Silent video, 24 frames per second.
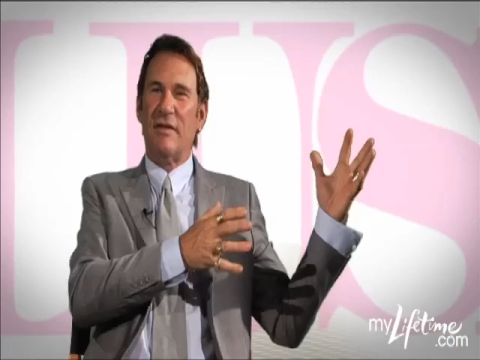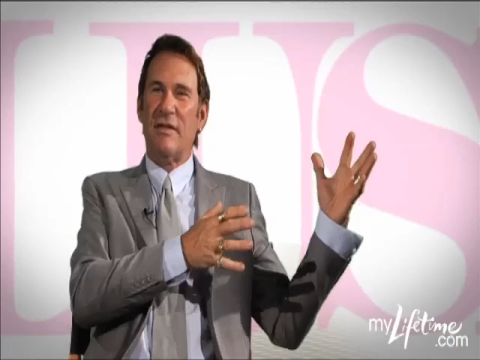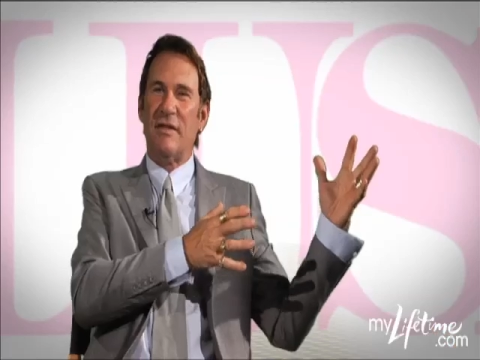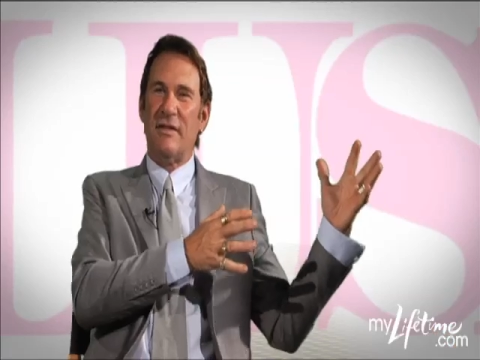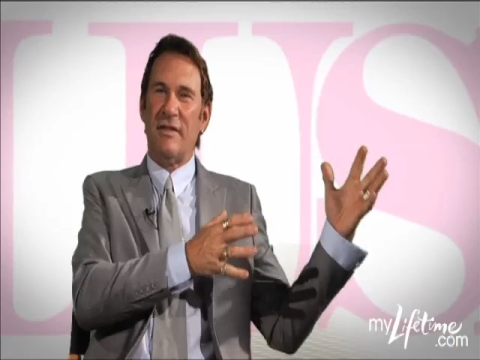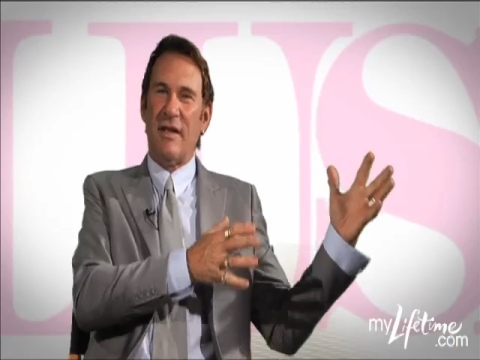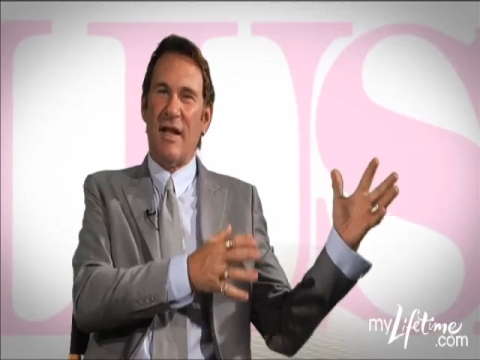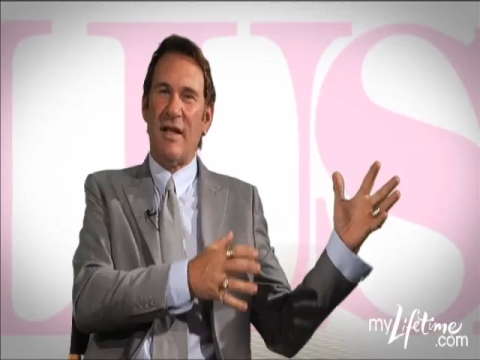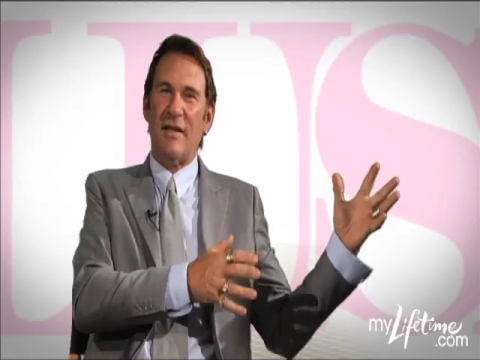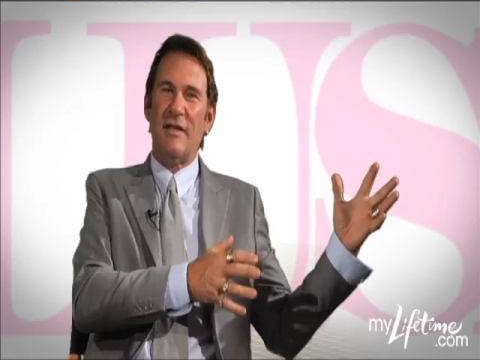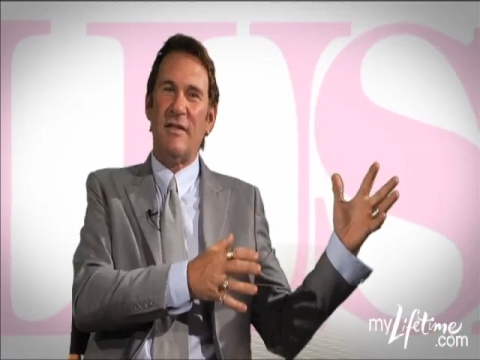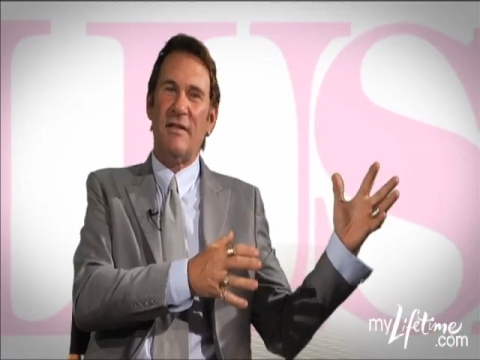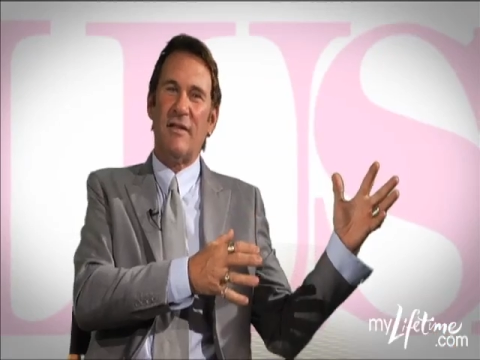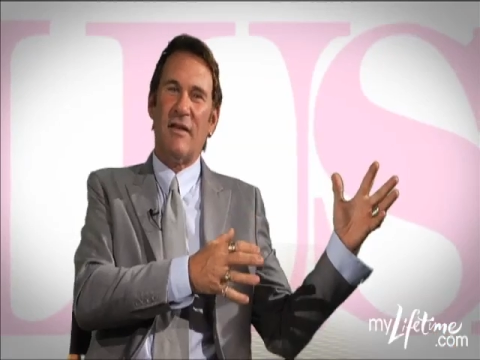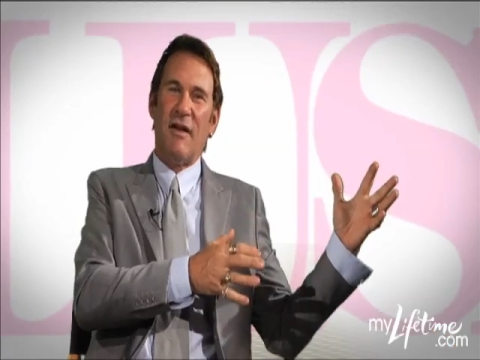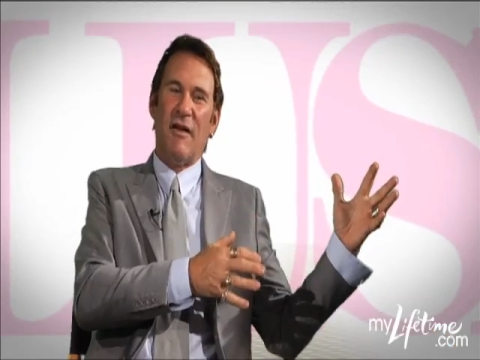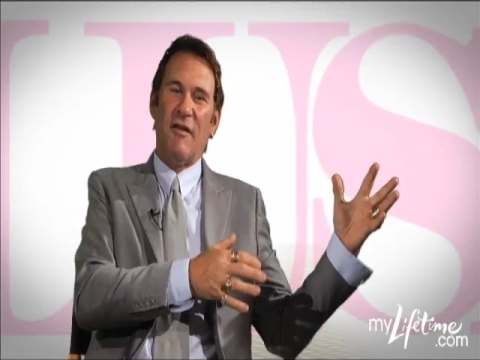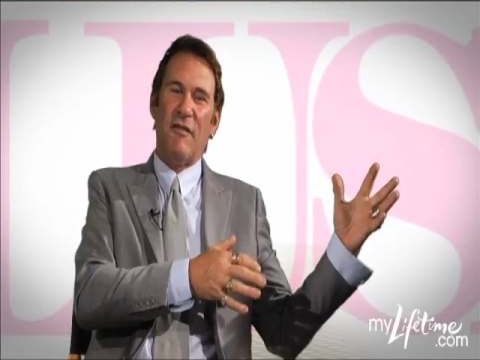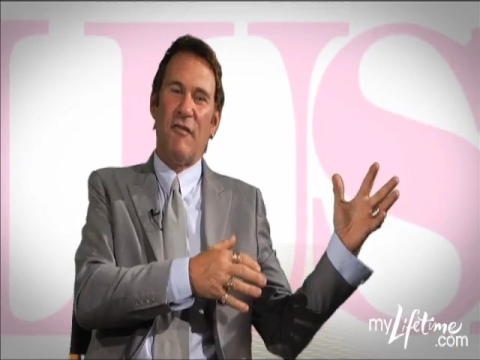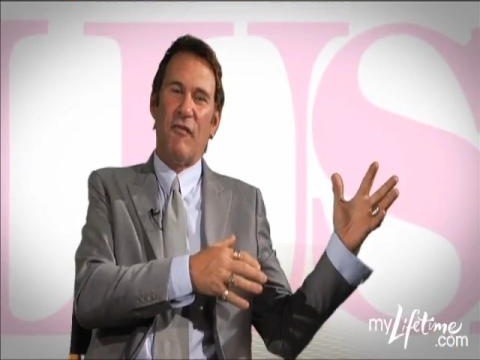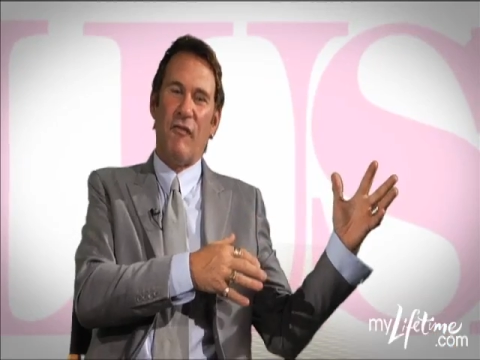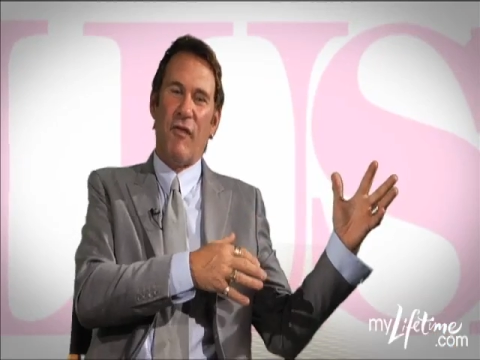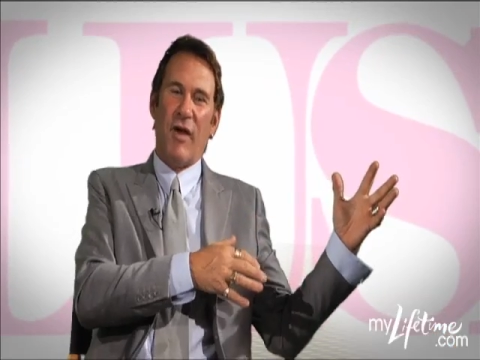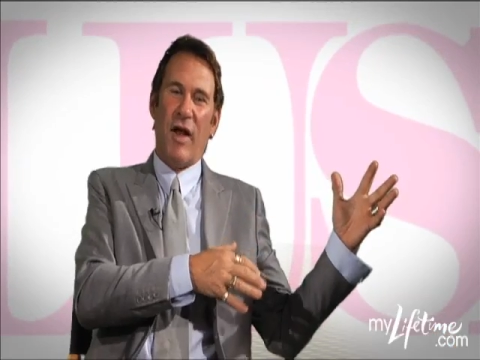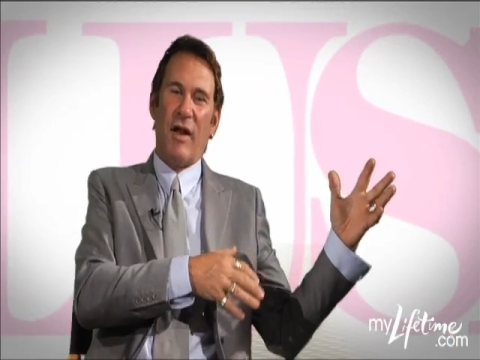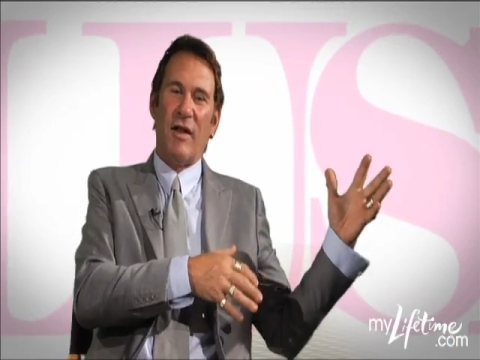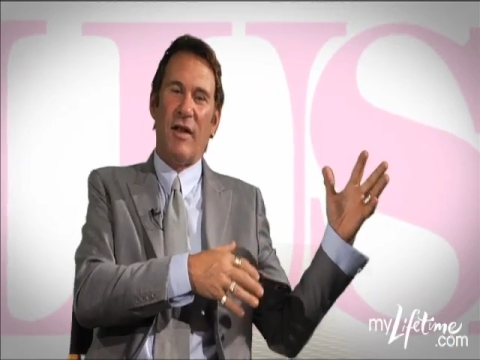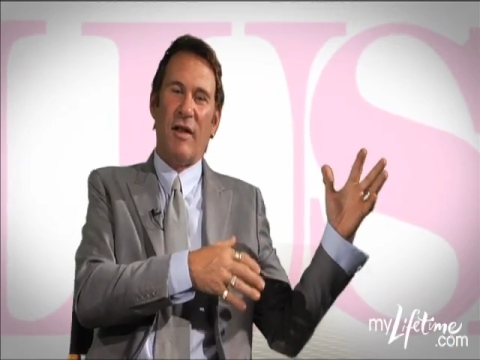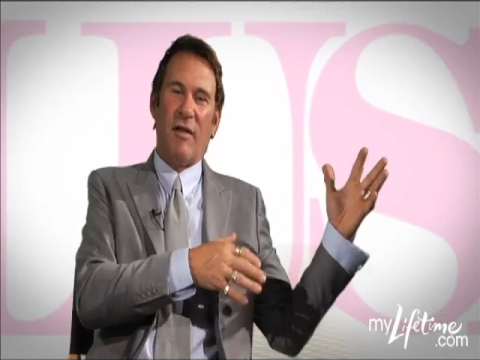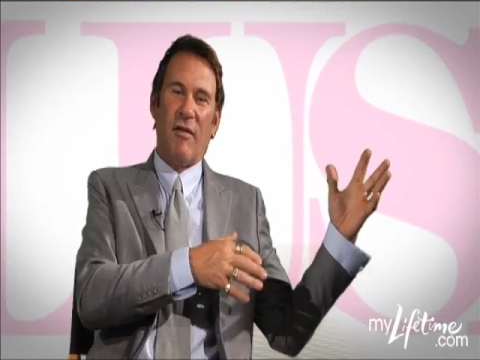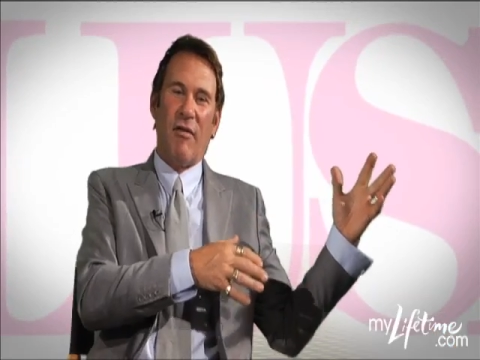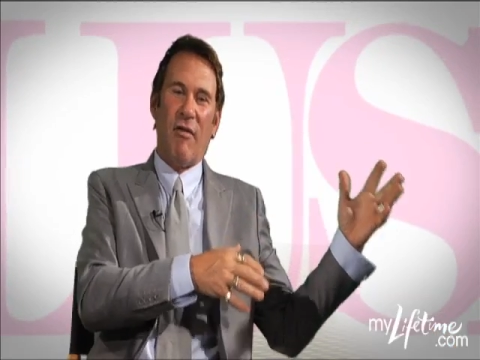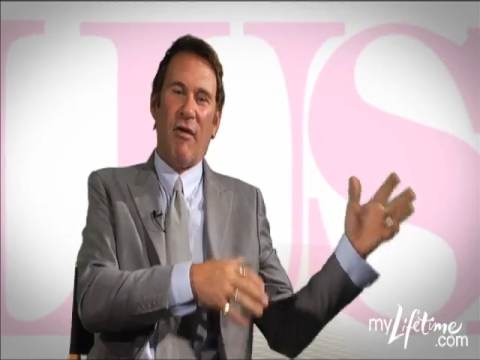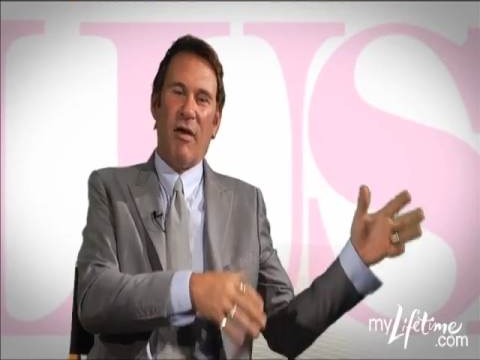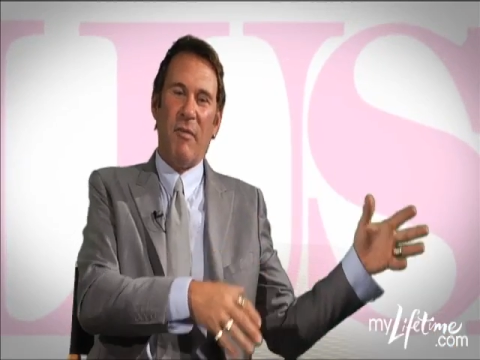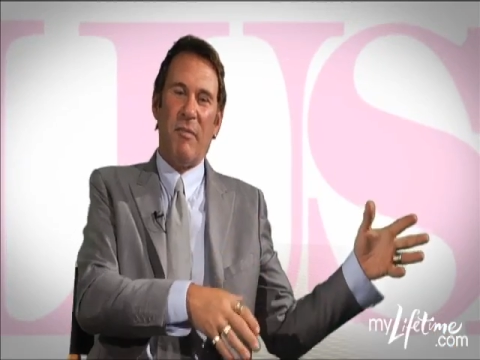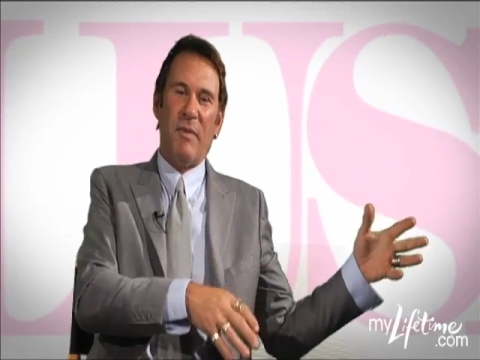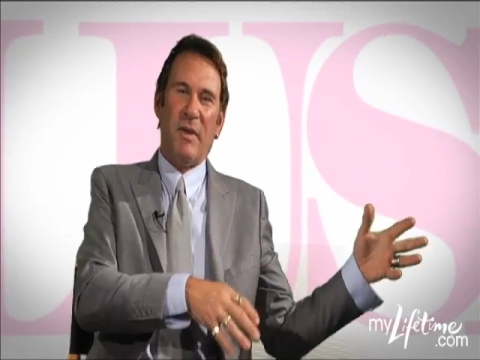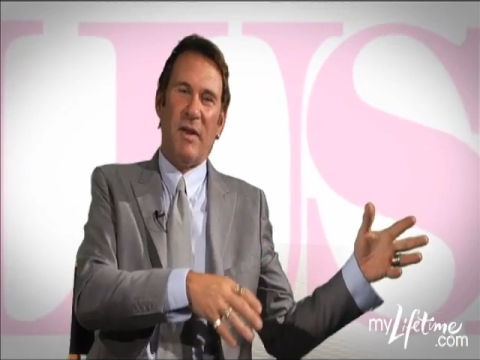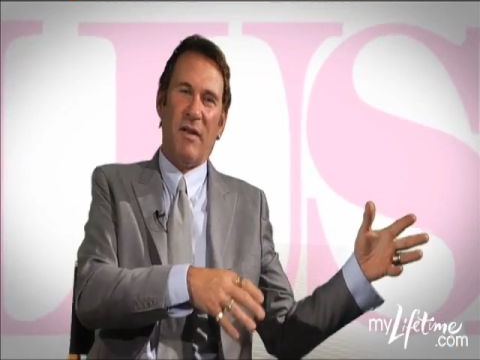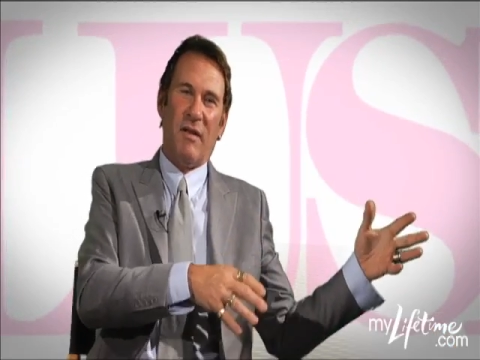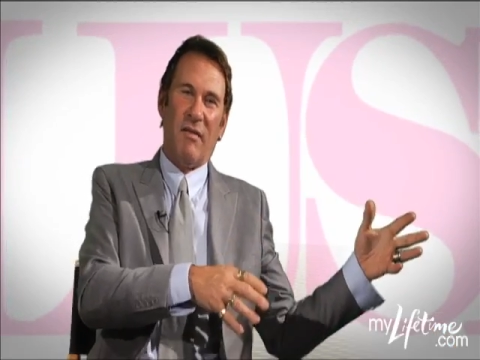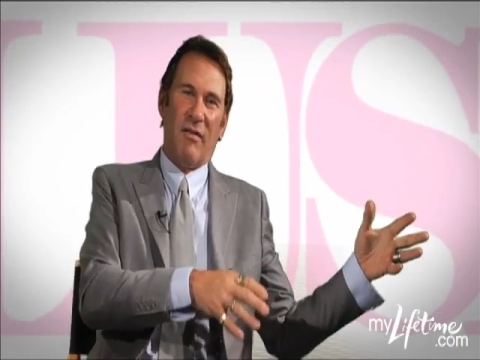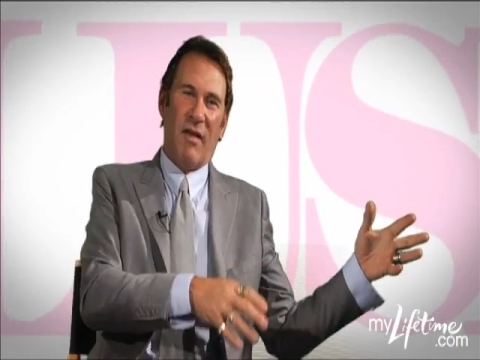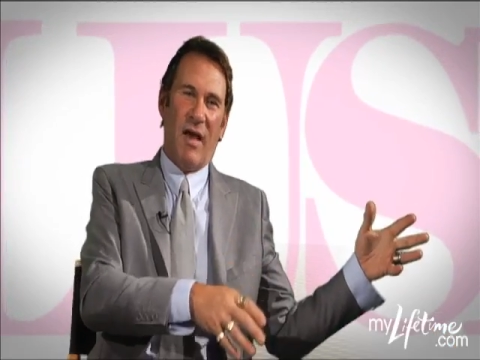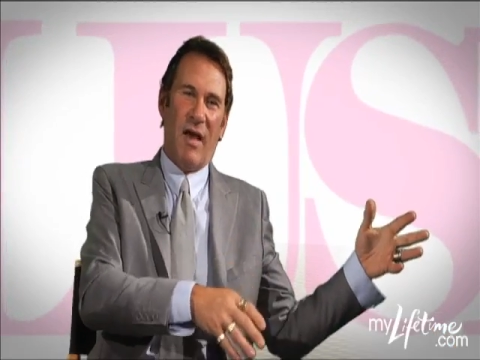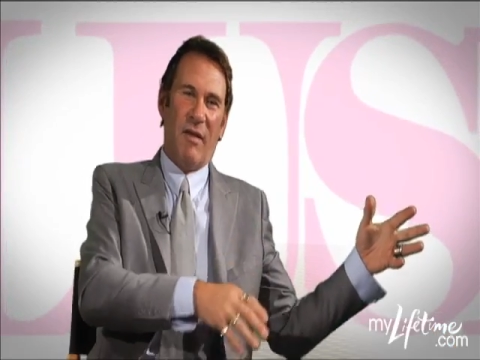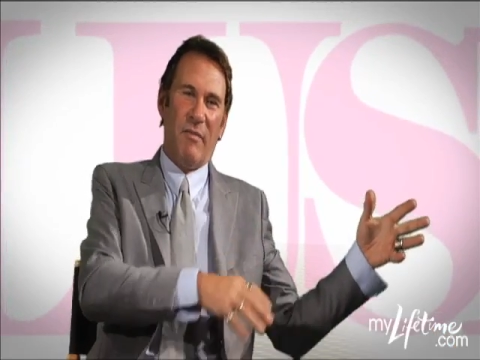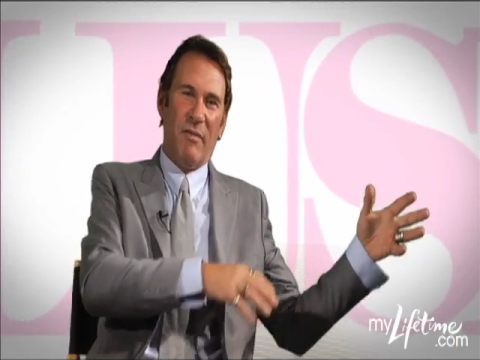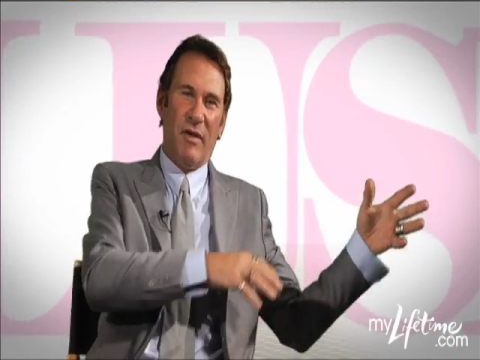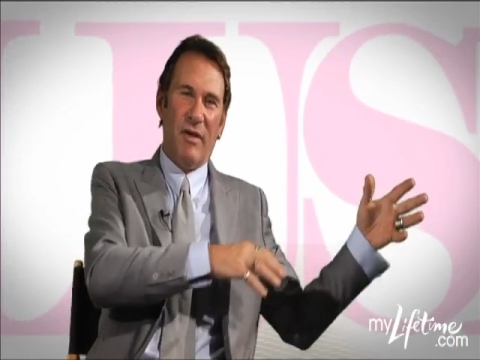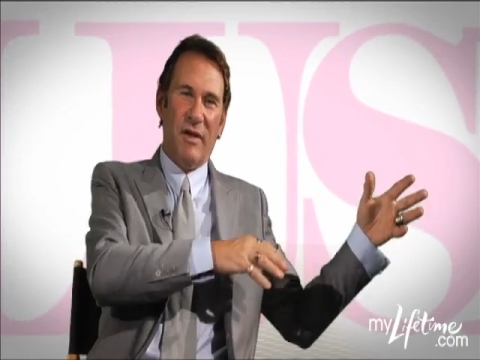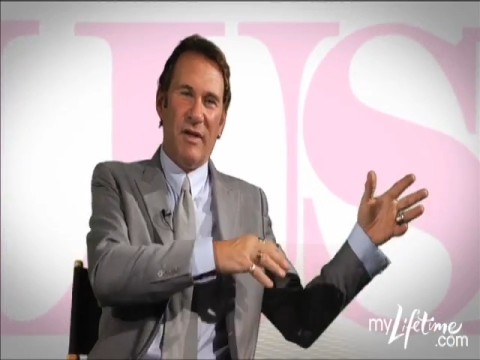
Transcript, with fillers: sense of red carpet glamour